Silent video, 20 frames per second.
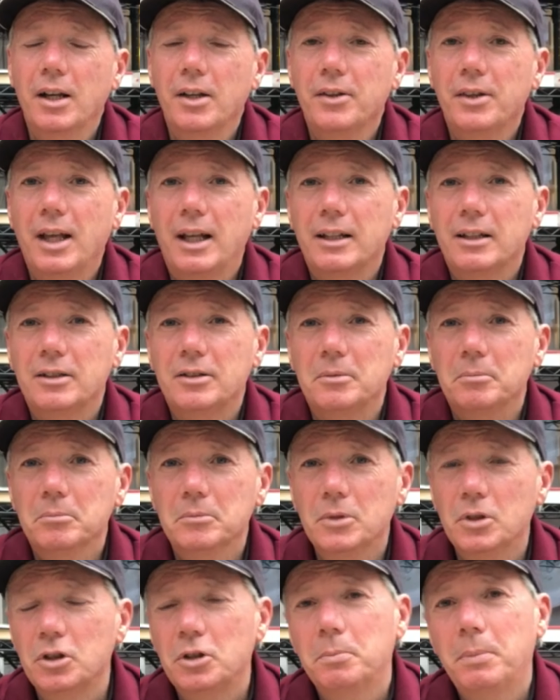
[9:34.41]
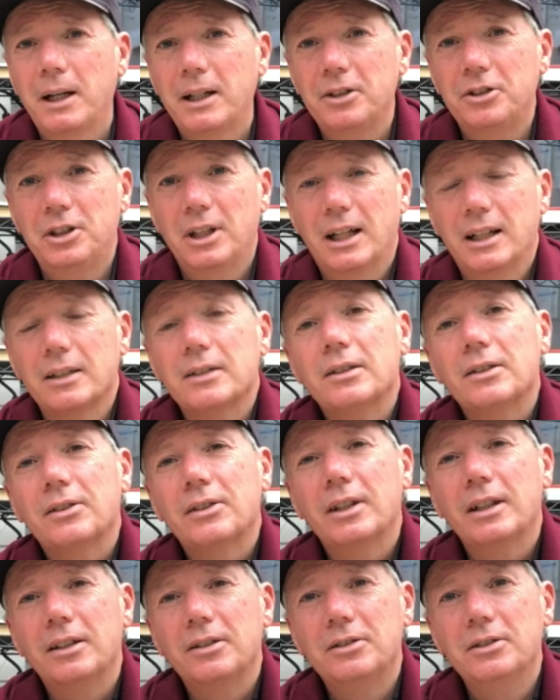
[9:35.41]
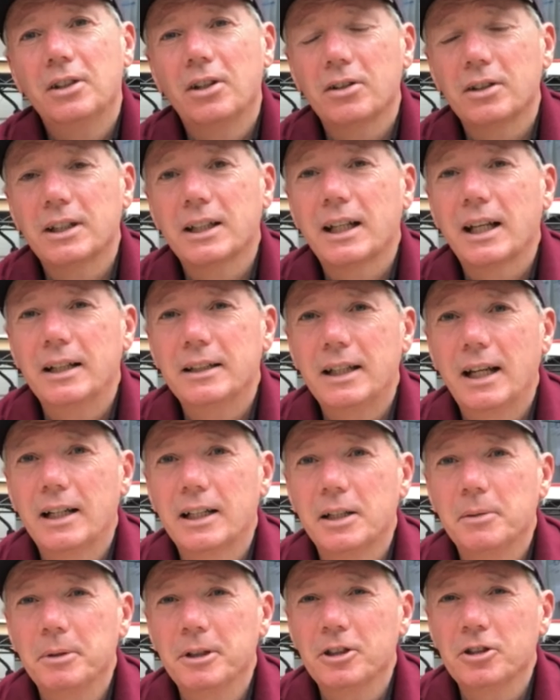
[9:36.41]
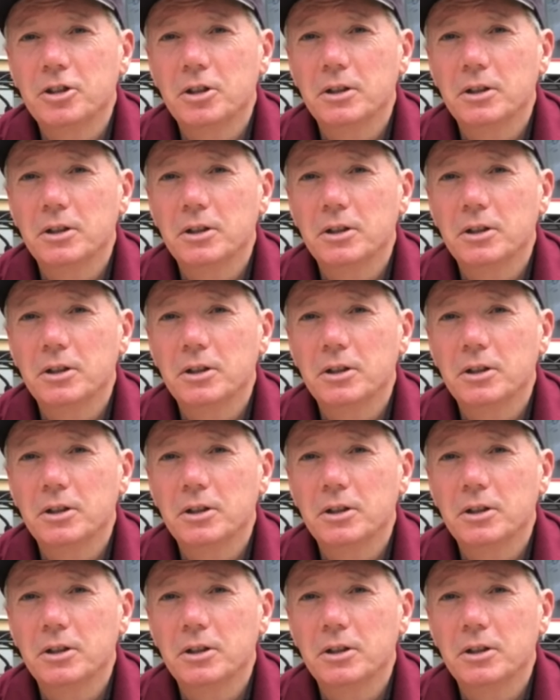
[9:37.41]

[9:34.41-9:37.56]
then there's a much better chance that it's not going to get downy mildew,